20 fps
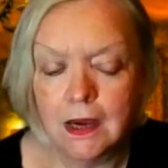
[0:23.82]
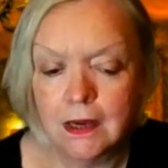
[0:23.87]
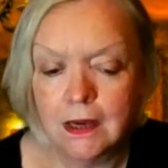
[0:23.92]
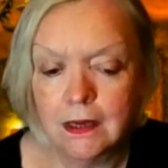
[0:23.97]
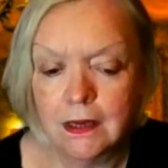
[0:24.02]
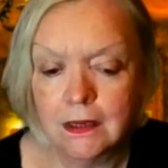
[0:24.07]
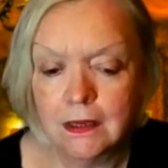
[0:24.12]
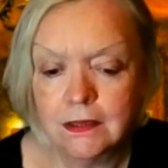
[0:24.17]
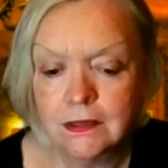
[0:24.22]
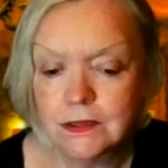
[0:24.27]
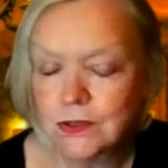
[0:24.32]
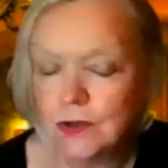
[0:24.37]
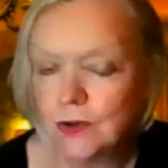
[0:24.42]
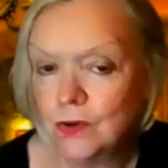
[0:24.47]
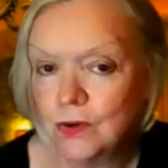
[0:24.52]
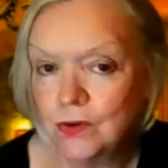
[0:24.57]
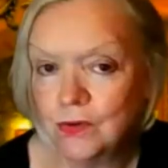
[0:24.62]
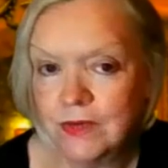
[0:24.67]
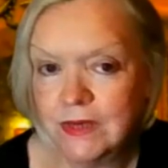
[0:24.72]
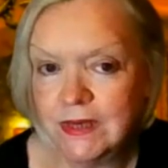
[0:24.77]
uh,
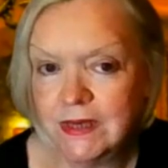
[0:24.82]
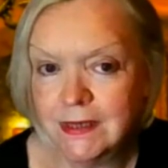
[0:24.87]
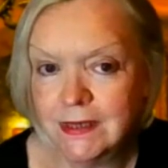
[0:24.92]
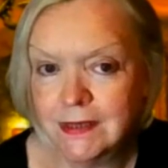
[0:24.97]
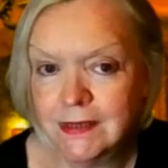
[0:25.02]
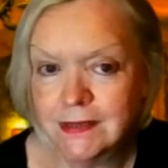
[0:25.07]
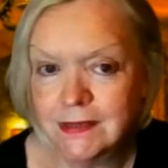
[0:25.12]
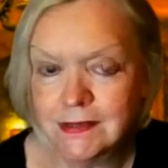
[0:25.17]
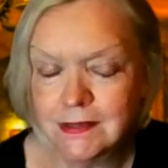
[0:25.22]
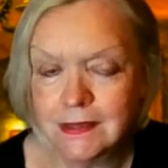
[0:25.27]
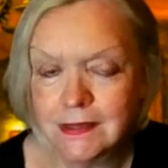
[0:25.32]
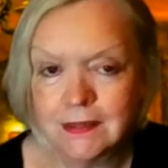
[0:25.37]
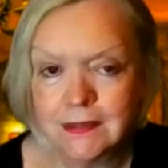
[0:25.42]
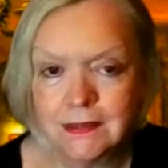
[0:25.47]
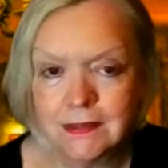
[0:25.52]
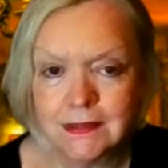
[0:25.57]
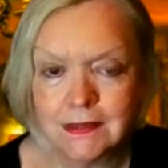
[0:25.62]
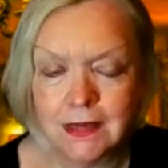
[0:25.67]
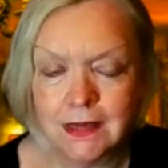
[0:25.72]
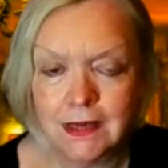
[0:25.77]
stories
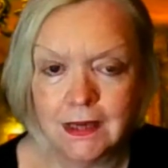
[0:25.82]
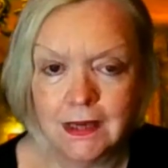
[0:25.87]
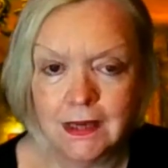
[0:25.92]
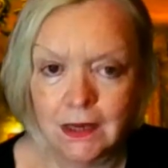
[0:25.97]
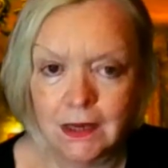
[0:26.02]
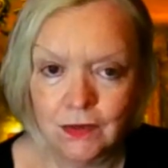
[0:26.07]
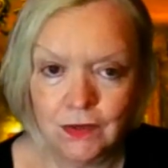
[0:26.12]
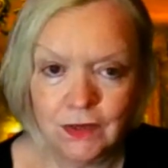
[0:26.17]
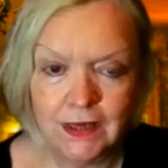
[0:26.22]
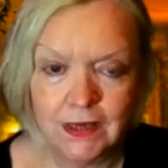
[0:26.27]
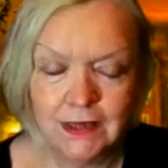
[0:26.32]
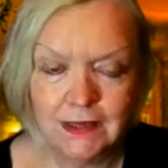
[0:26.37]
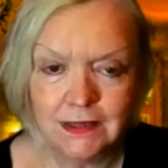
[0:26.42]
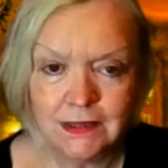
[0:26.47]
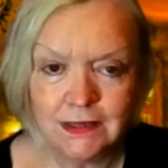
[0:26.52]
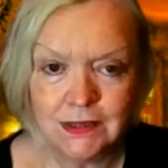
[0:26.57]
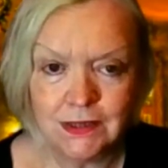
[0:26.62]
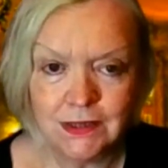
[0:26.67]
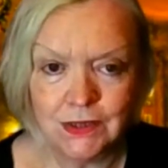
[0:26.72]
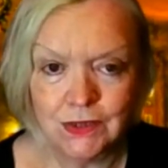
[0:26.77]
that uh, are
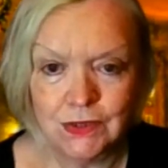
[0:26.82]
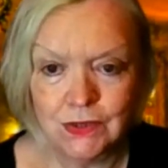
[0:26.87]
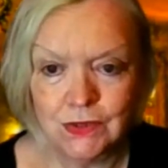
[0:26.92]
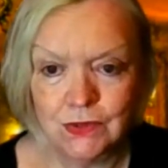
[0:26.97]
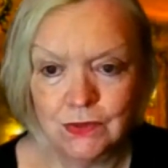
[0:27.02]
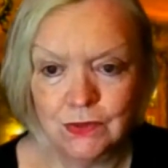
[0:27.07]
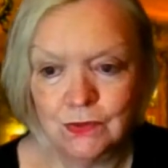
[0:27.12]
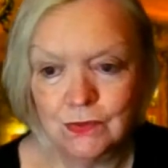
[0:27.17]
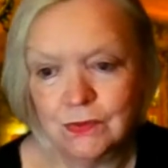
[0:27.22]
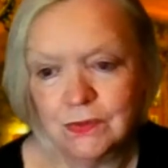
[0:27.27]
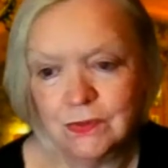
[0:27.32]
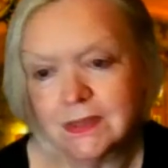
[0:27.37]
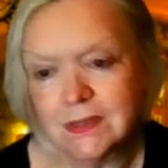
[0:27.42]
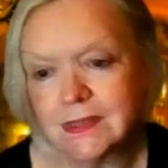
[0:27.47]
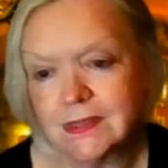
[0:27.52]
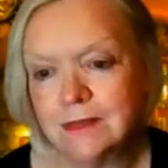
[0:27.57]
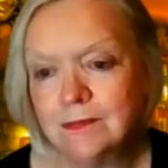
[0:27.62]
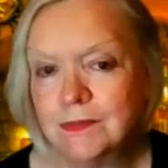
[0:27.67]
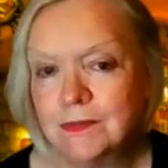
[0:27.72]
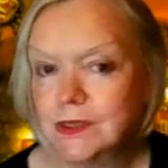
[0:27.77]
looking to
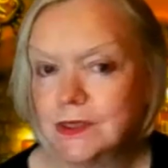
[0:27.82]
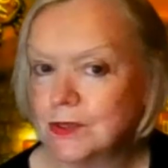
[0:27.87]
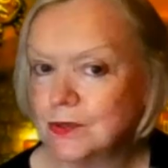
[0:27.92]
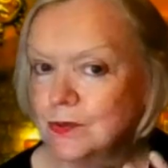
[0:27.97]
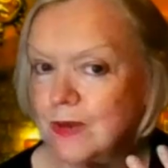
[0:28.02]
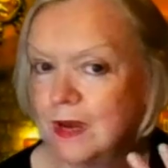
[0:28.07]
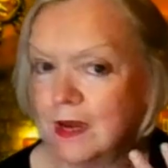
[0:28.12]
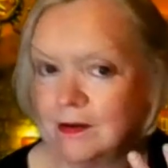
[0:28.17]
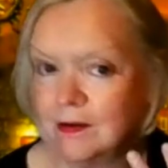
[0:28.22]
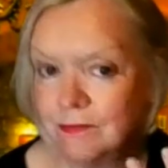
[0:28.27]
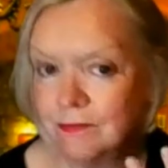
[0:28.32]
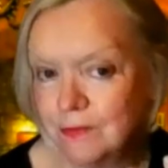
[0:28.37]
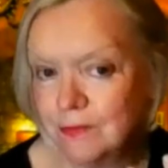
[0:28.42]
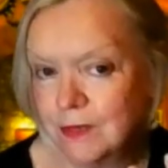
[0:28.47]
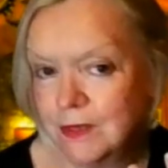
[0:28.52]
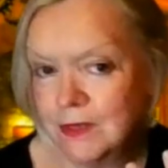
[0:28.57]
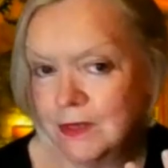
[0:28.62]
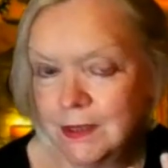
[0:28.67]
seem to have